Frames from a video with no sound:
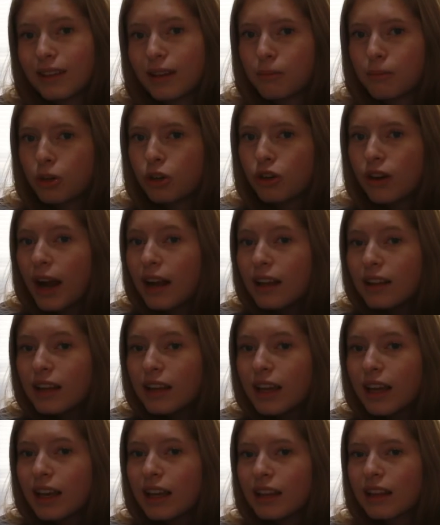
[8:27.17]
them
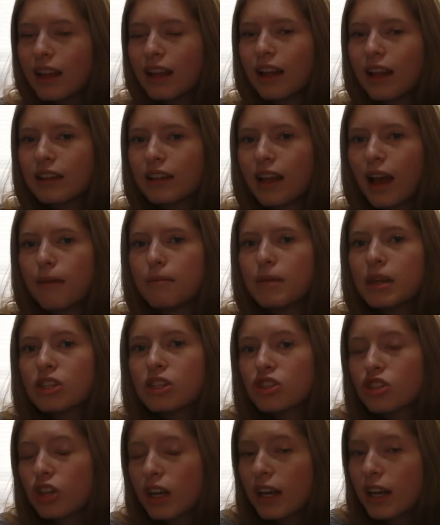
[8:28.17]
correctly, anything like that,
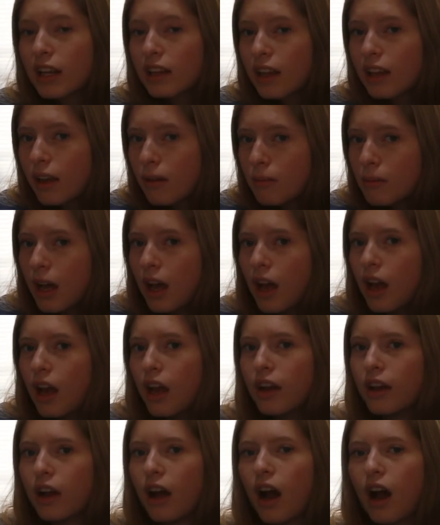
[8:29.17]
mistreating them,
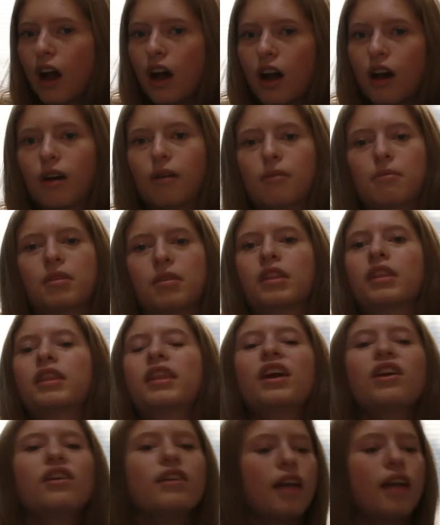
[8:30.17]

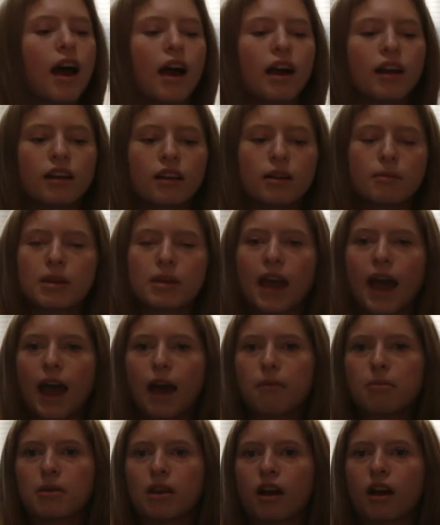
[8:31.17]
they're not going to be
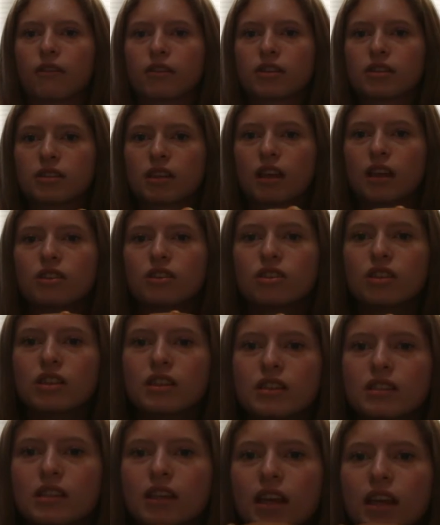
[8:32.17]
happy, obviously, as you
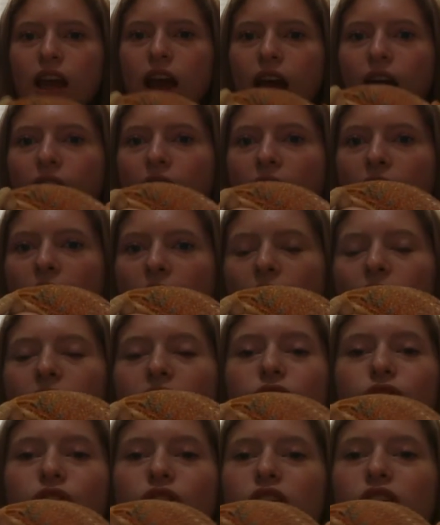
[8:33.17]
can see.
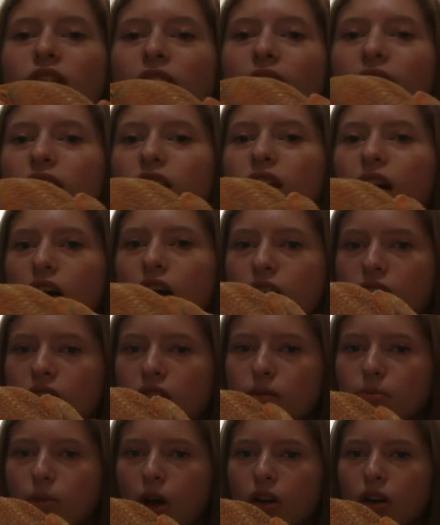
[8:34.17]
And if you're like a
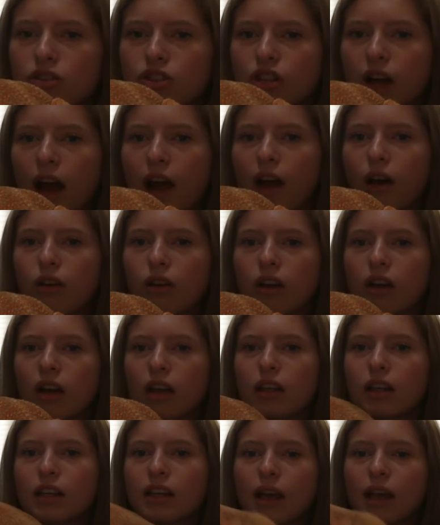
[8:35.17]
small child,
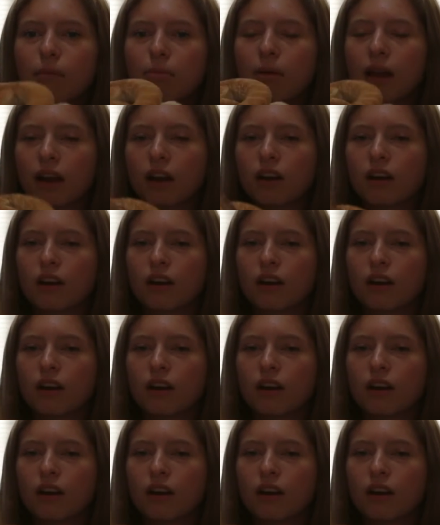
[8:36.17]
get